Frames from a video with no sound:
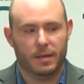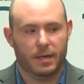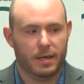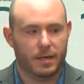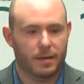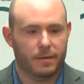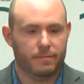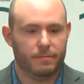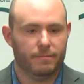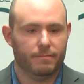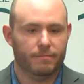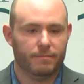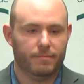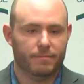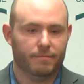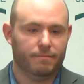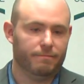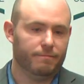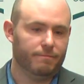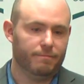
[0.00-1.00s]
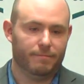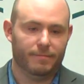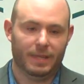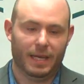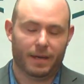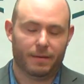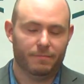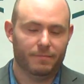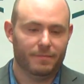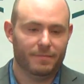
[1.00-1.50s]
Um,
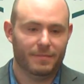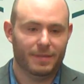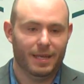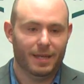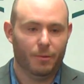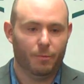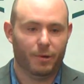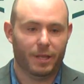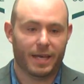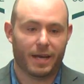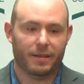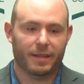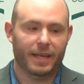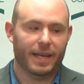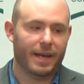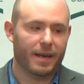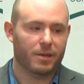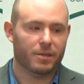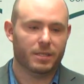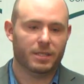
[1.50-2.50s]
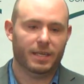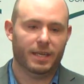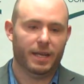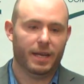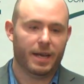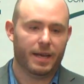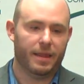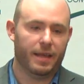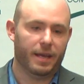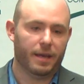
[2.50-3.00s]
yeah. Without the I R
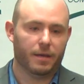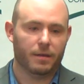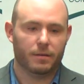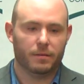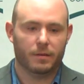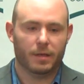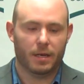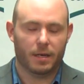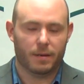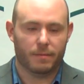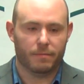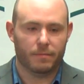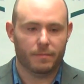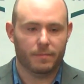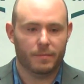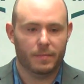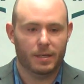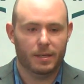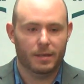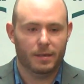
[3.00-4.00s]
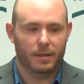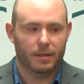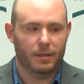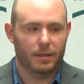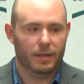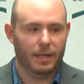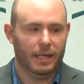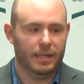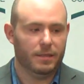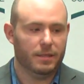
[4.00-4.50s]
C, I think um,
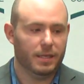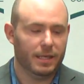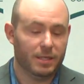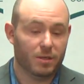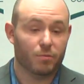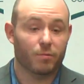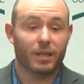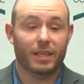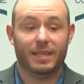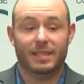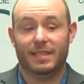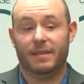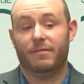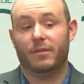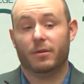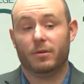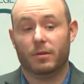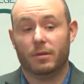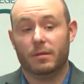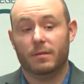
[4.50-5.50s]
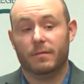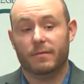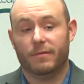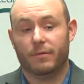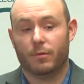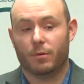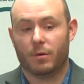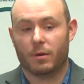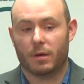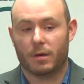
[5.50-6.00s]
it's, it's really difficult
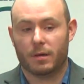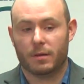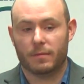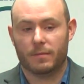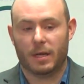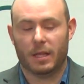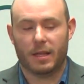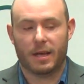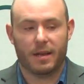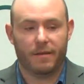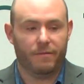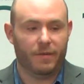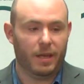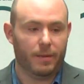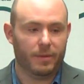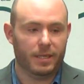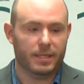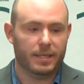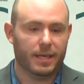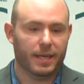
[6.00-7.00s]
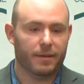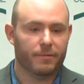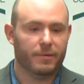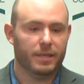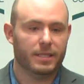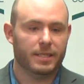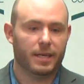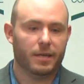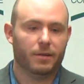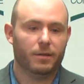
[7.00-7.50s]
for a lot of families to get
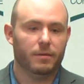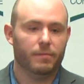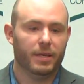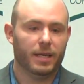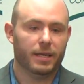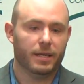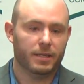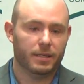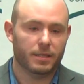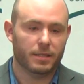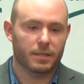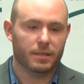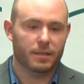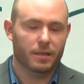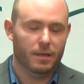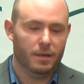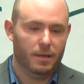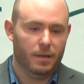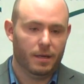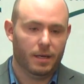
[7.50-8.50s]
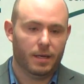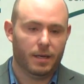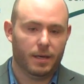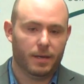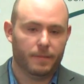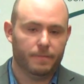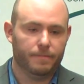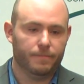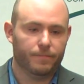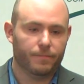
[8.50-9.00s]
resettled because
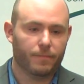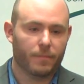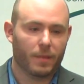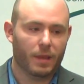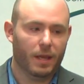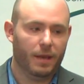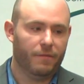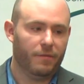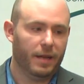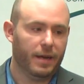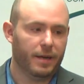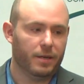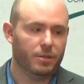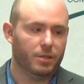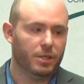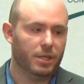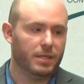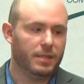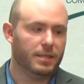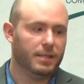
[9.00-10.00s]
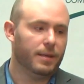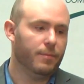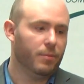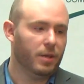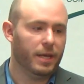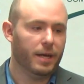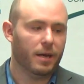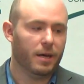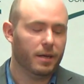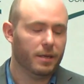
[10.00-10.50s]
um, if they're just
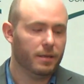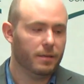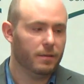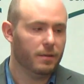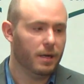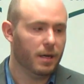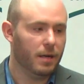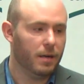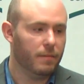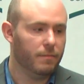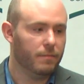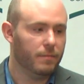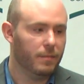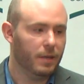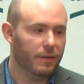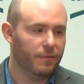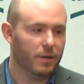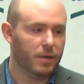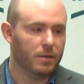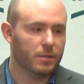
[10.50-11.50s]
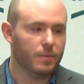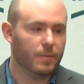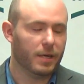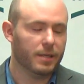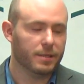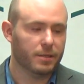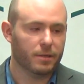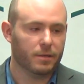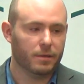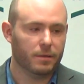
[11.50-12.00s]
simply on, um, if they're
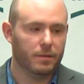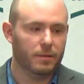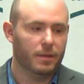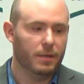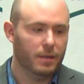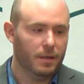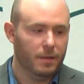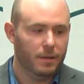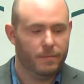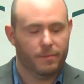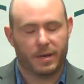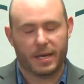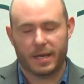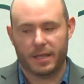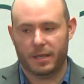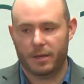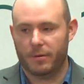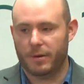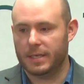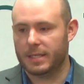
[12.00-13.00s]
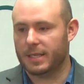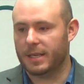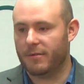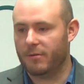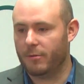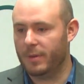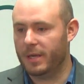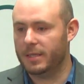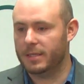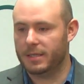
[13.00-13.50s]
sponsored by the U S
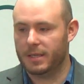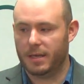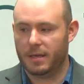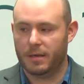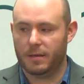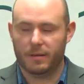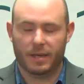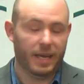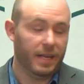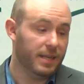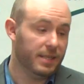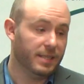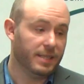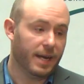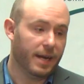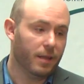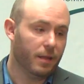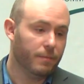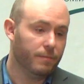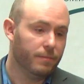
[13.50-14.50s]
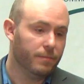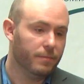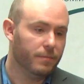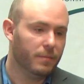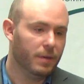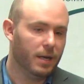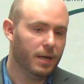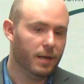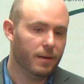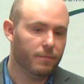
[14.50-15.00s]
government to gain asylum,
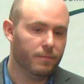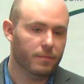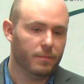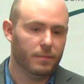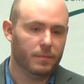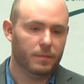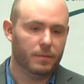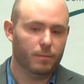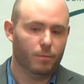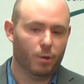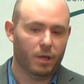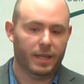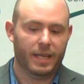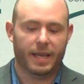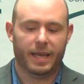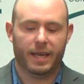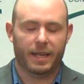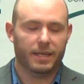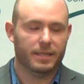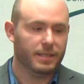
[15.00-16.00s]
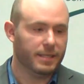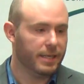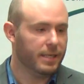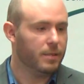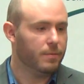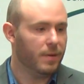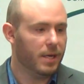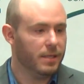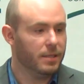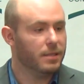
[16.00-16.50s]
um, what they get is
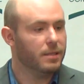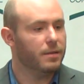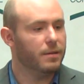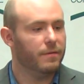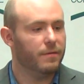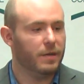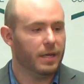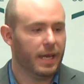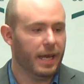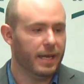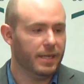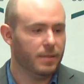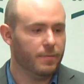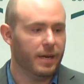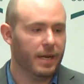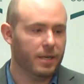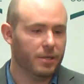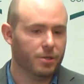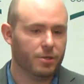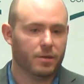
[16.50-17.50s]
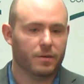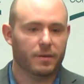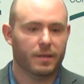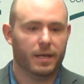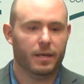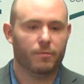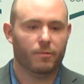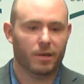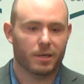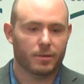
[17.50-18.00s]
six months of a case manager
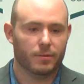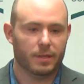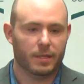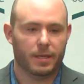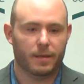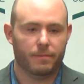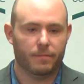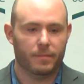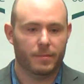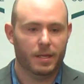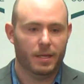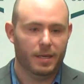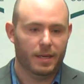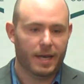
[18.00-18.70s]
that works with them.